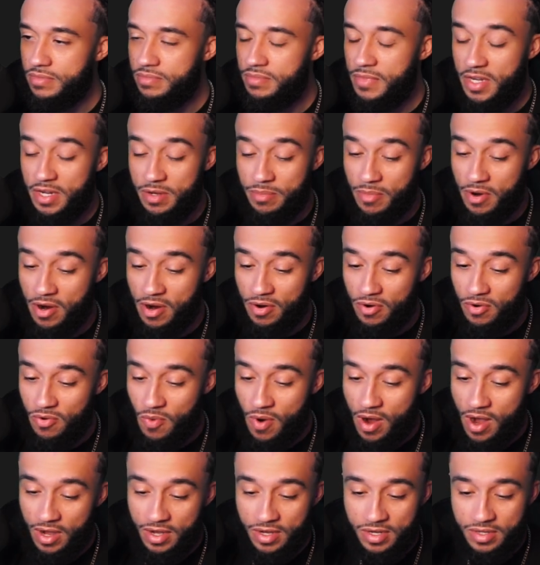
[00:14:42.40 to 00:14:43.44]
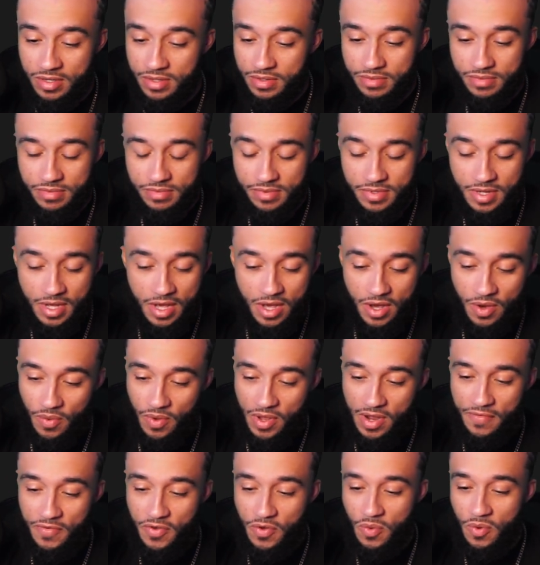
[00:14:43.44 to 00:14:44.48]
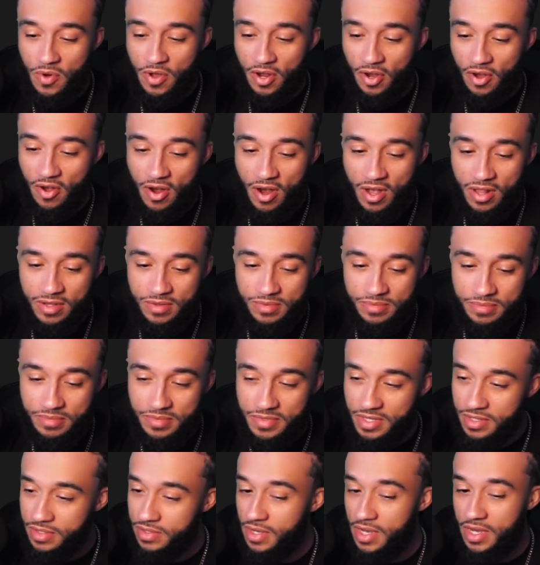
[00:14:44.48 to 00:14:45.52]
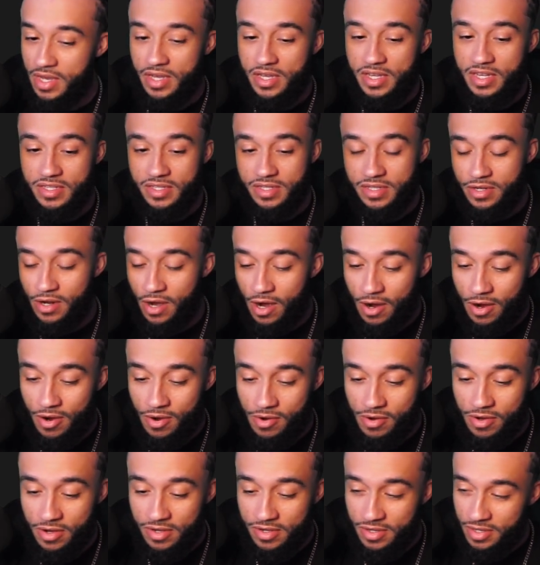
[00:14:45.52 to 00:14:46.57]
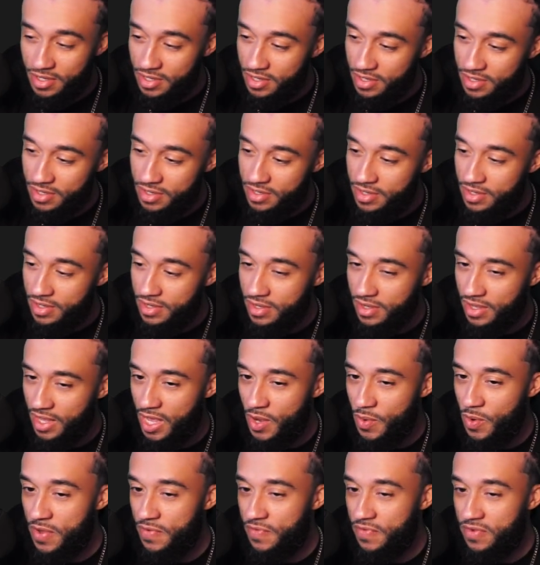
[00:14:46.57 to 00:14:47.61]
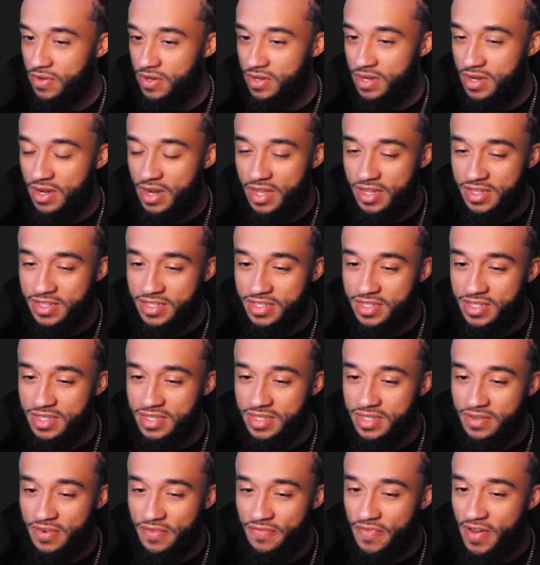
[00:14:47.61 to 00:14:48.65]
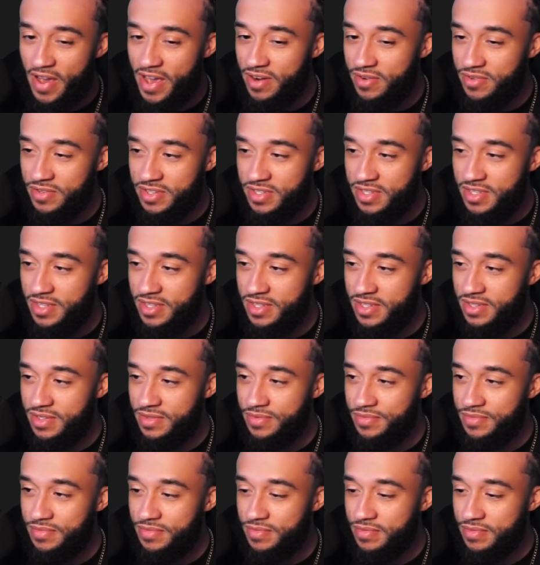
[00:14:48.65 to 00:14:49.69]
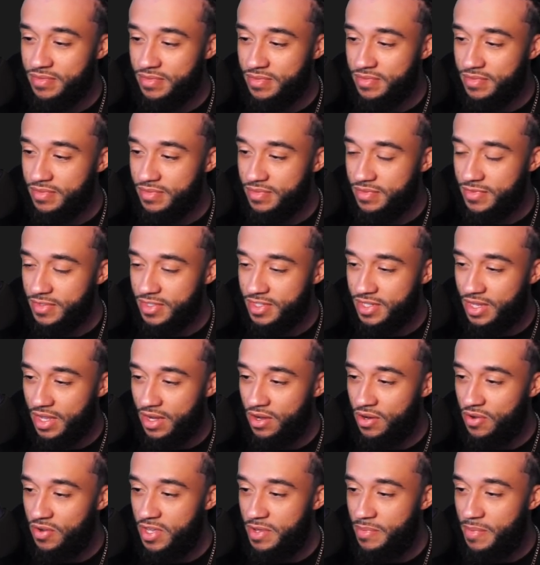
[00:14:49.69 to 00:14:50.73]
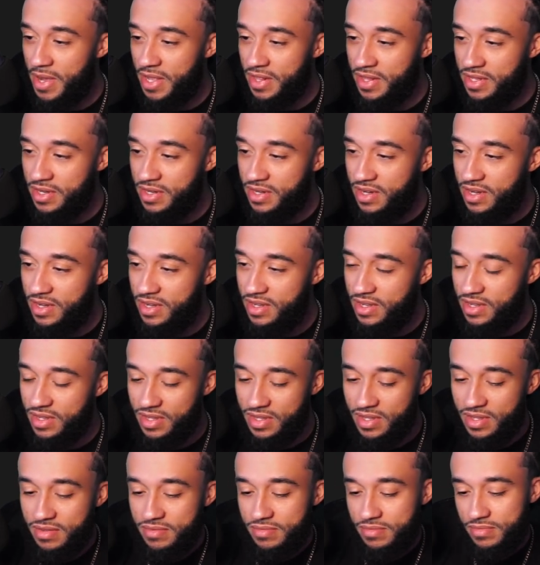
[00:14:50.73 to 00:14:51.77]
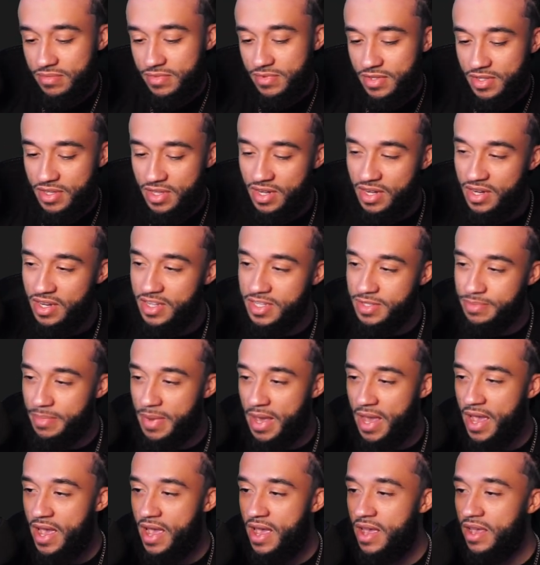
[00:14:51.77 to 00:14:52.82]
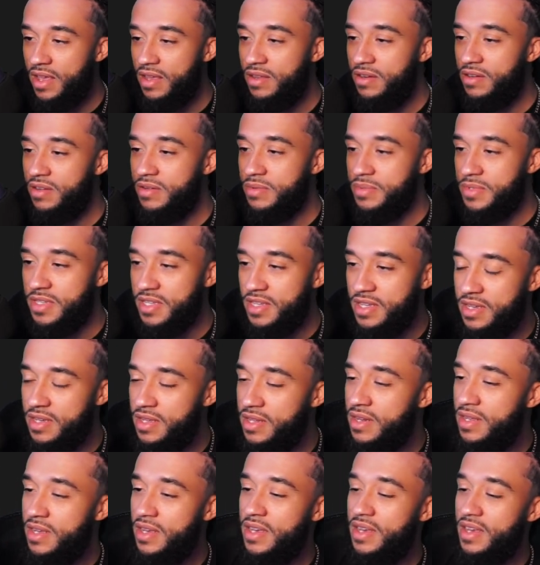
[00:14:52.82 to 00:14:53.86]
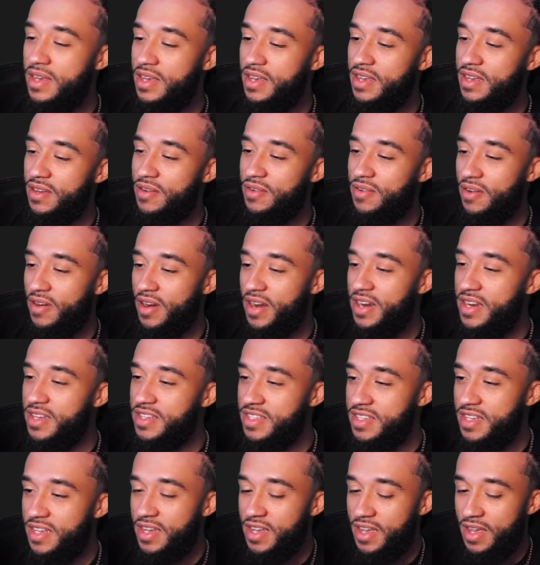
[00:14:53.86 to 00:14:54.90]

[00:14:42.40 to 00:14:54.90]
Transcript: Benny Maru Waka, whatever you want to call him. He's a dog. Can't wait for the next season, the final season. I know he about to get in his bag, you know what I'm saying? Go crazy.